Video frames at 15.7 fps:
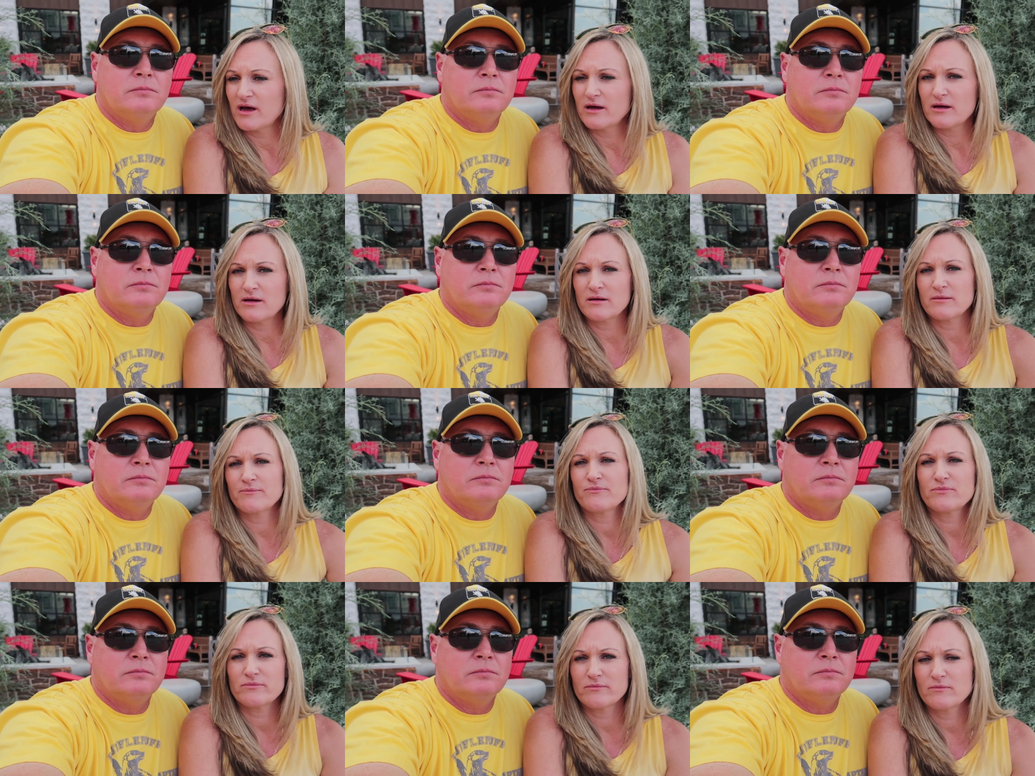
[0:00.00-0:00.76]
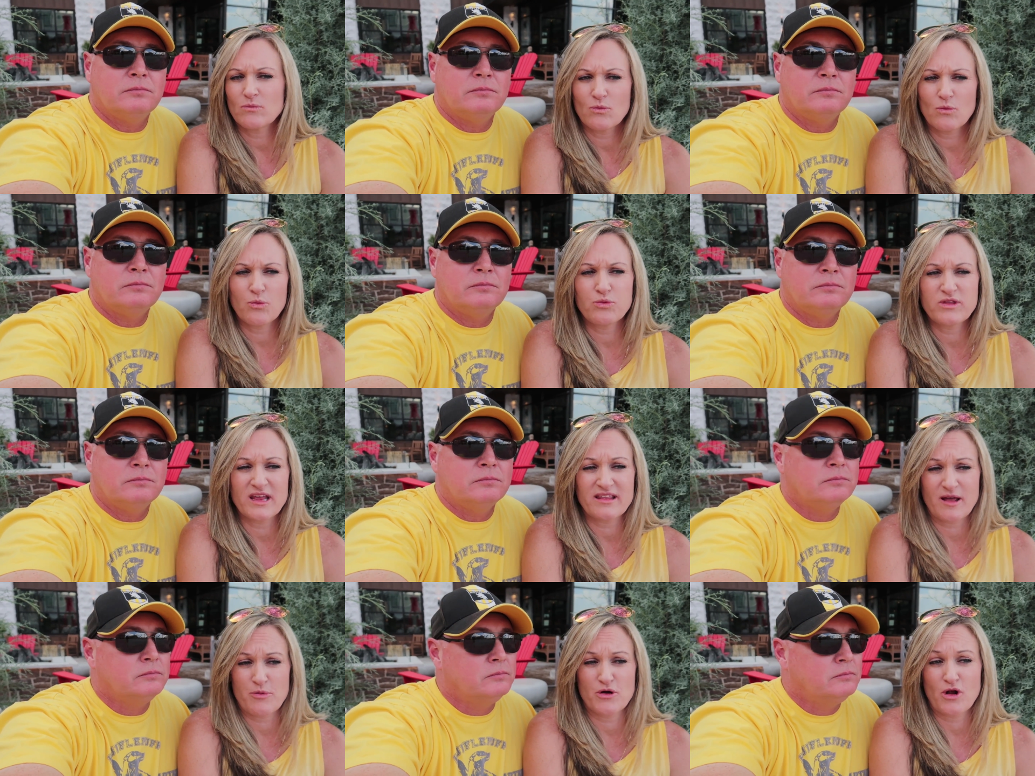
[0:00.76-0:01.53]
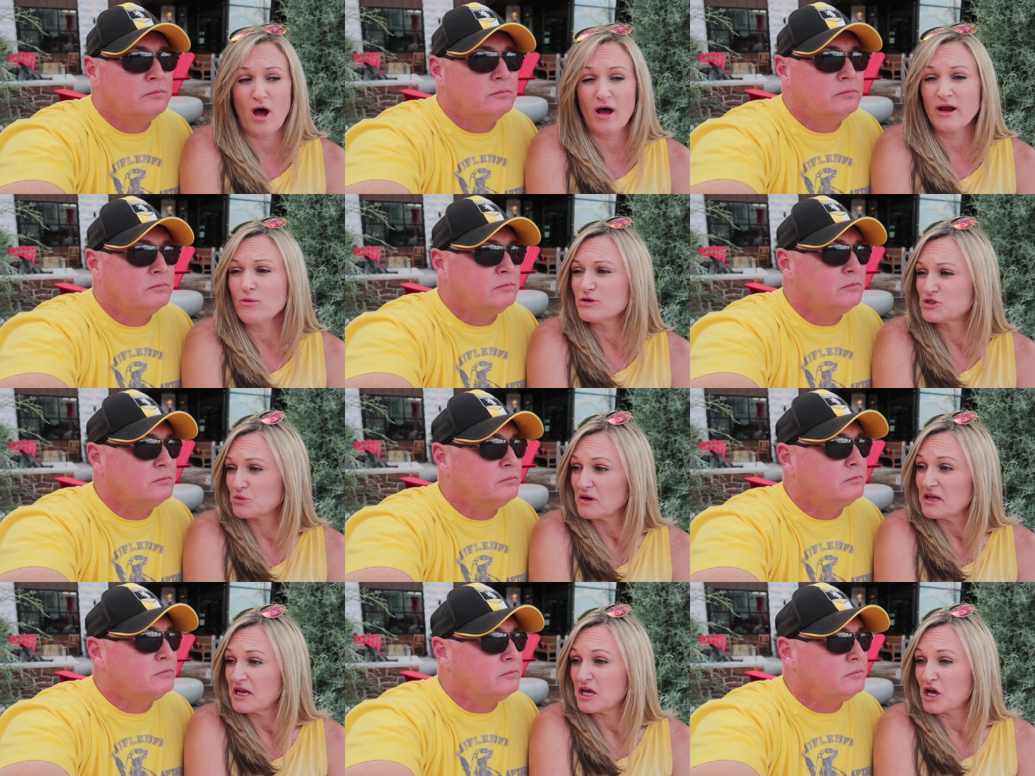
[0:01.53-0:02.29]
Speaker 1: um that they put on it was
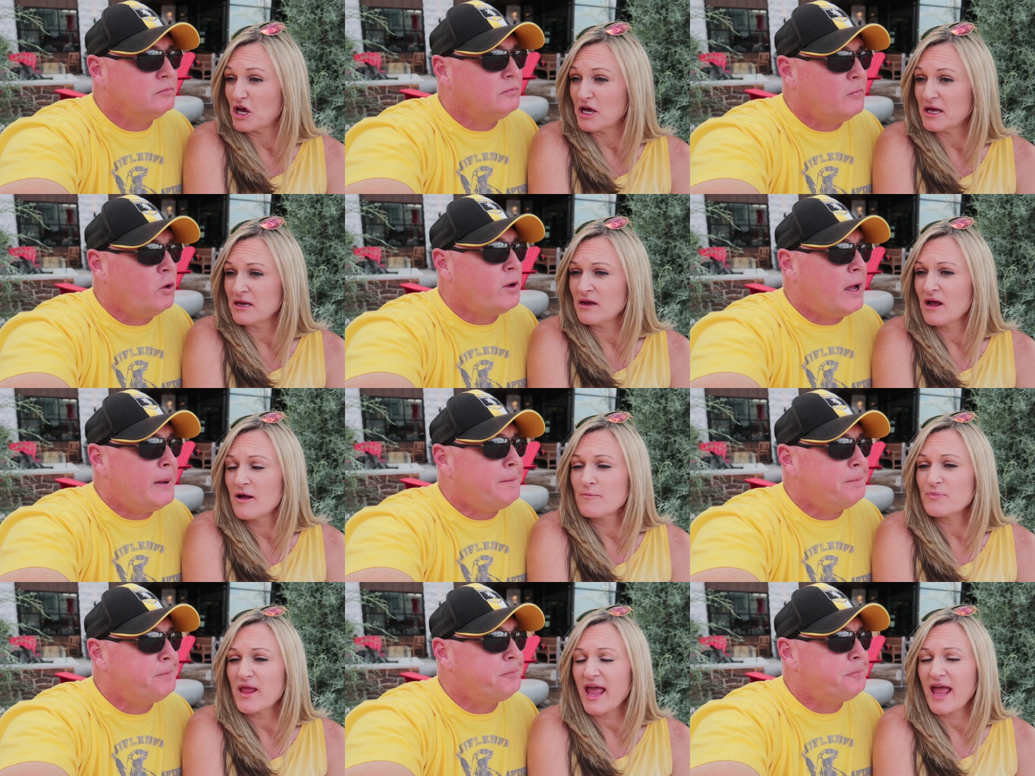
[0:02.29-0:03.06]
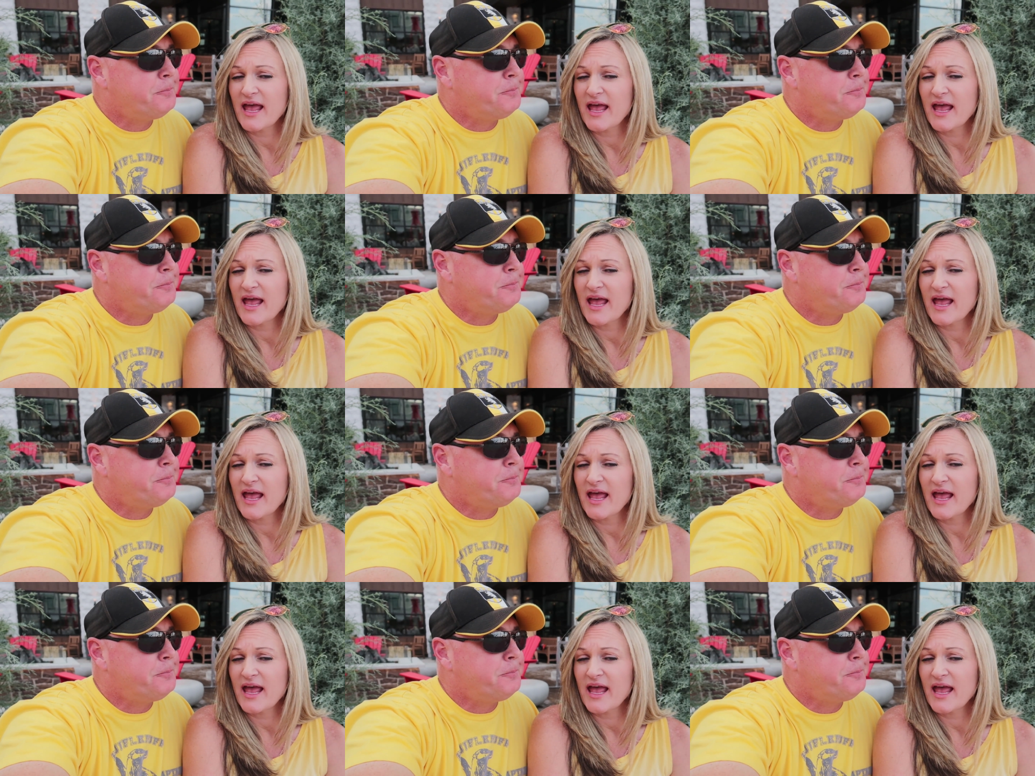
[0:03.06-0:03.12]
really good. Okay.